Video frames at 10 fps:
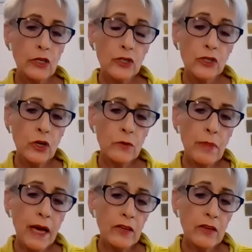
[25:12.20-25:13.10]
concerned
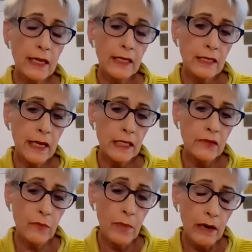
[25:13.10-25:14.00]
by the United
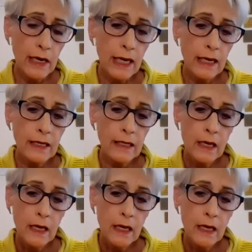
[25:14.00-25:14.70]
States of America.